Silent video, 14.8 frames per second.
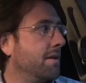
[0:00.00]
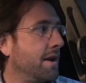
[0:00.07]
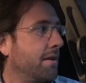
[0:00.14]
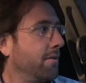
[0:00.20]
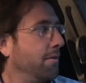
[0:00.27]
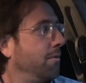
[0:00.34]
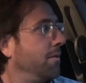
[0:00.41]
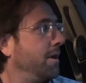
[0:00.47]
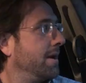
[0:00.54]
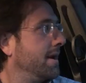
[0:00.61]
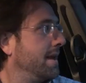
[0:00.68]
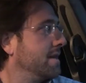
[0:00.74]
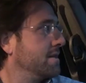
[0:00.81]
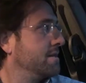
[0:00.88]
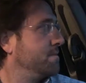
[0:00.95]
I don't know what it
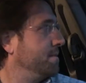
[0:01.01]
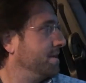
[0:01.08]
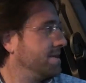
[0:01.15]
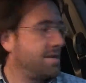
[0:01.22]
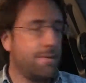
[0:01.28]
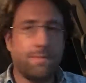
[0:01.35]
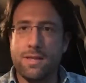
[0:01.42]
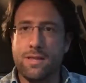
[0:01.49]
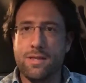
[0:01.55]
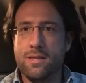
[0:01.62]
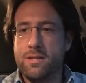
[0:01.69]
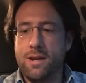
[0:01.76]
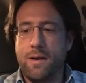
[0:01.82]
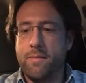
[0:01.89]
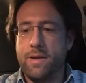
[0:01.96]
is, but something
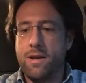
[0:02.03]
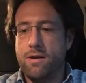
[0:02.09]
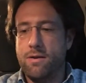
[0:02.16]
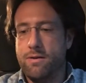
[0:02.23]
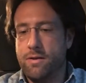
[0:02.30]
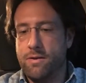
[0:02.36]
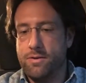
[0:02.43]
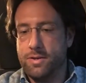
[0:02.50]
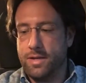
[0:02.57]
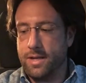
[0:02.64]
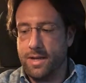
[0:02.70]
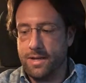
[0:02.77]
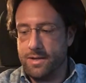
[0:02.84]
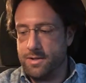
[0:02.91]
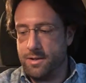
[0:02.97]
this time of year usually
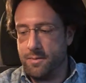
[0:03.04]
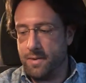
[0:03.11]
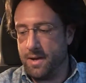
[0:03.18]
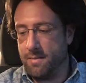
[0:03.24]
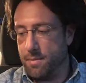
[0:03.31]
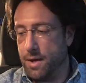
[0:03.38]
gets to me.